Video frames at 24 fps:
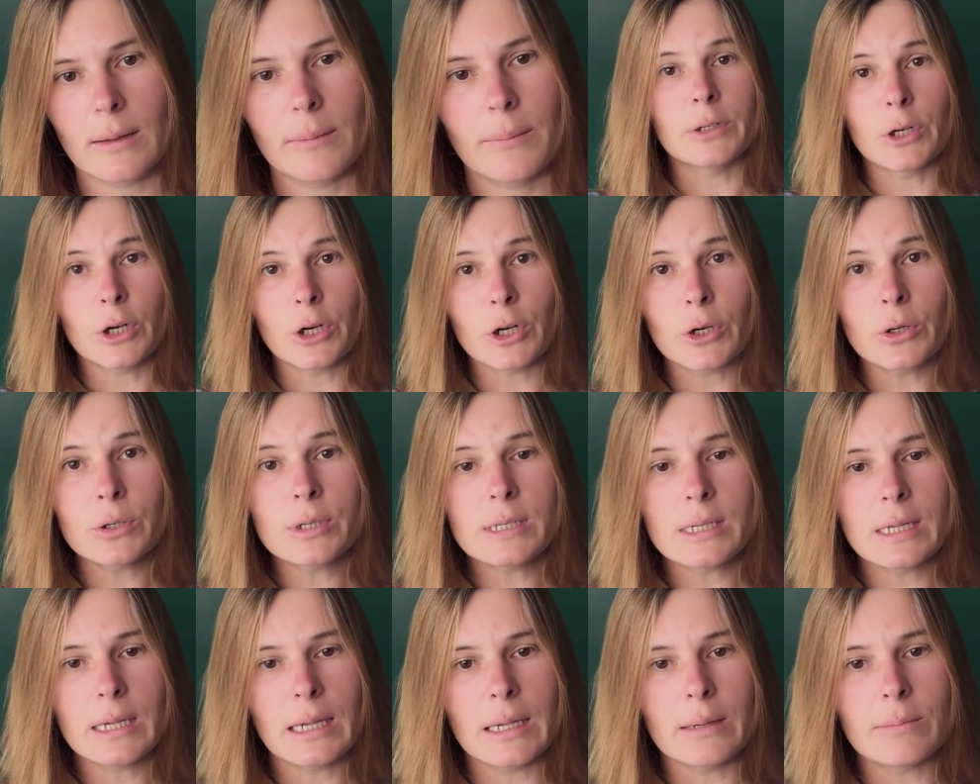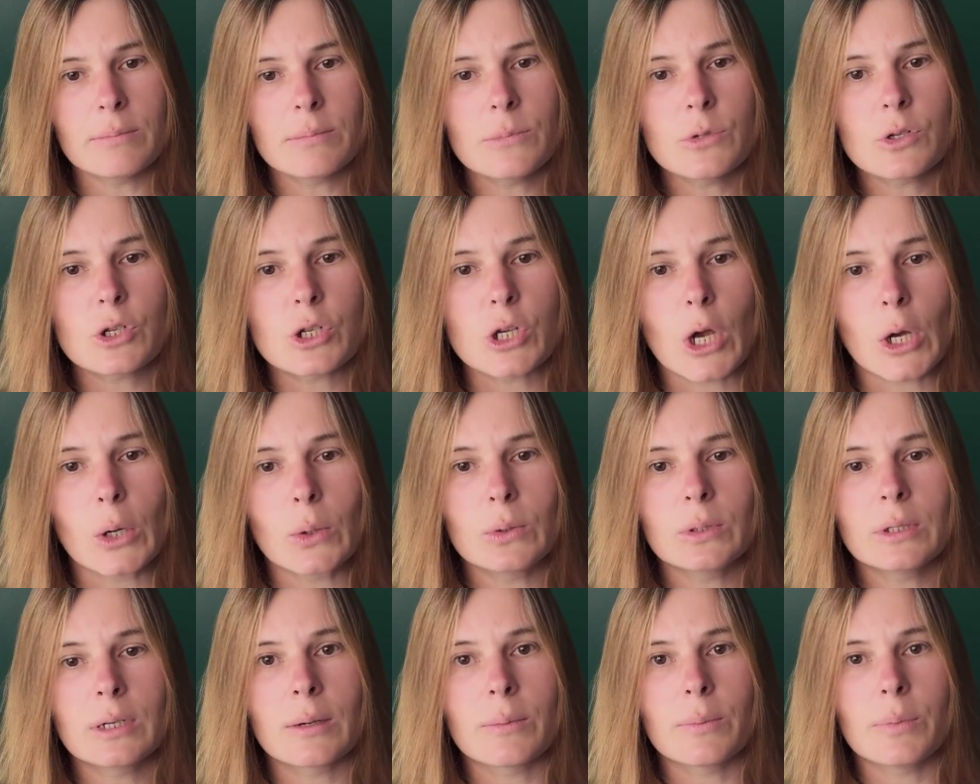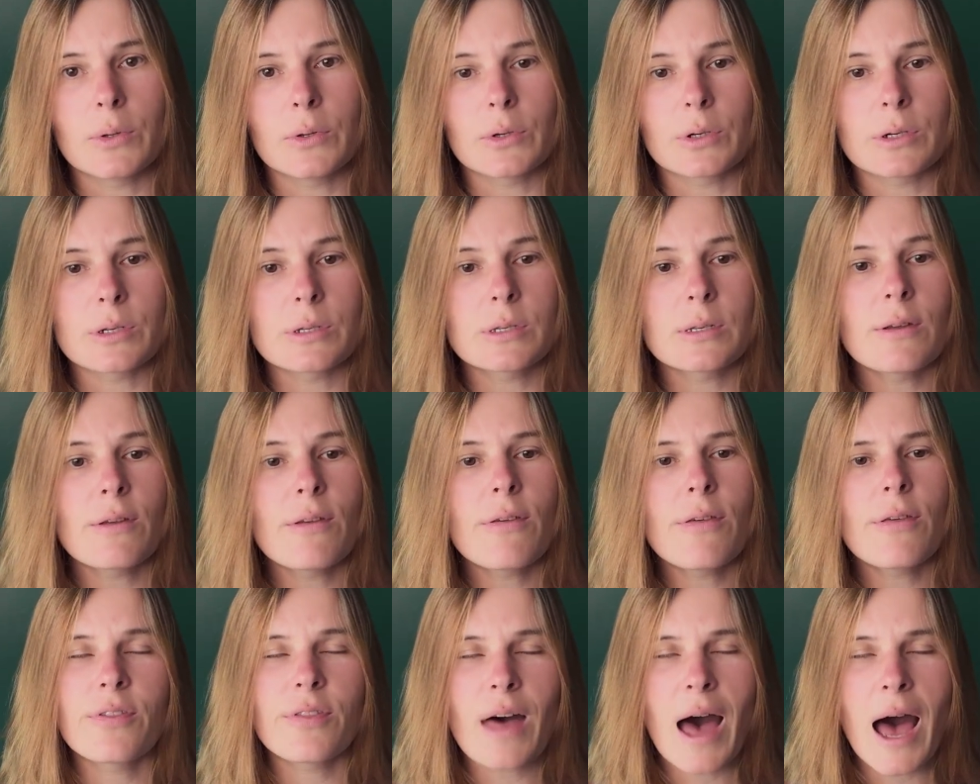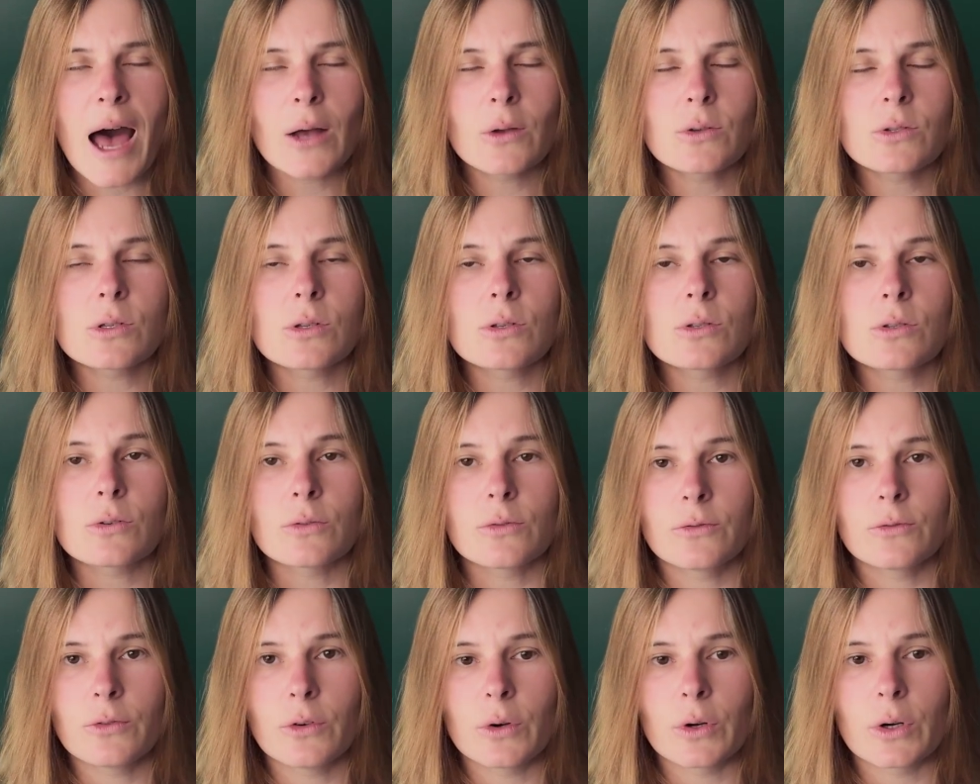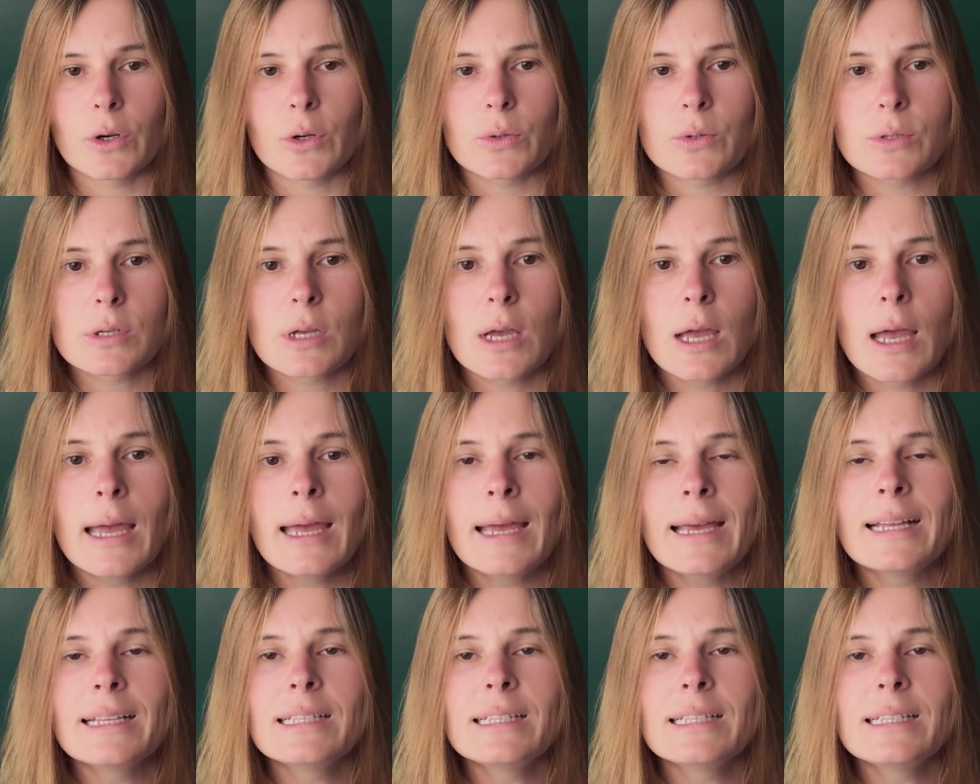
But her team showed computers thousands of photos,